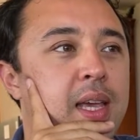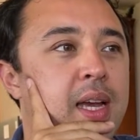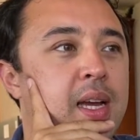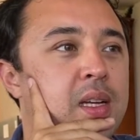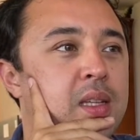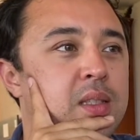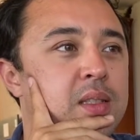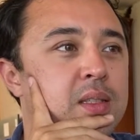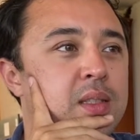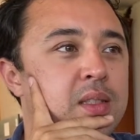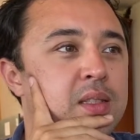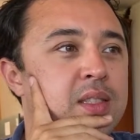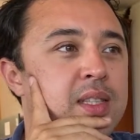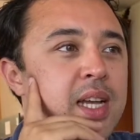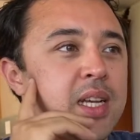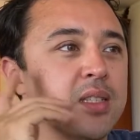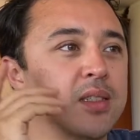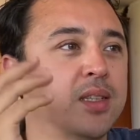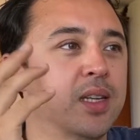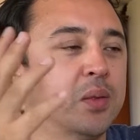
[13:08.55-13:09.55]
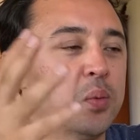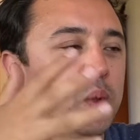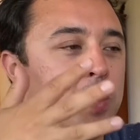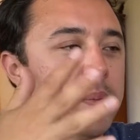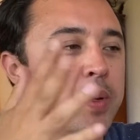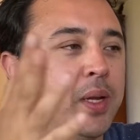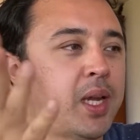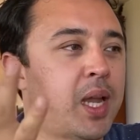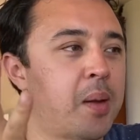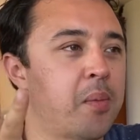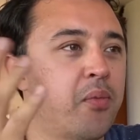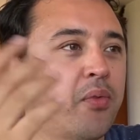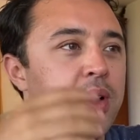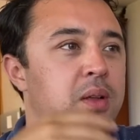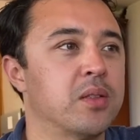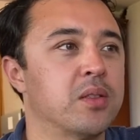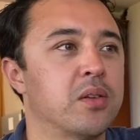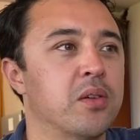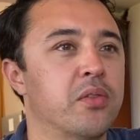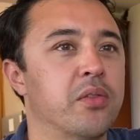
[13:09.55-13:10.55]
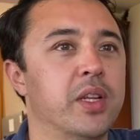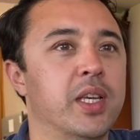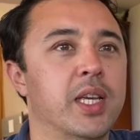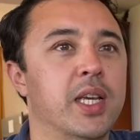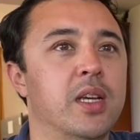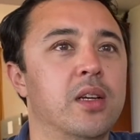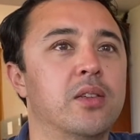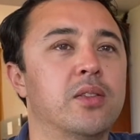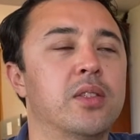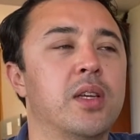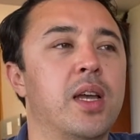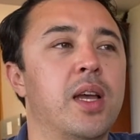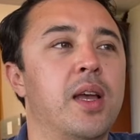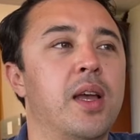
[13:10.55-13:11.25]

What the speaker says: it's nice that we became friends over the years.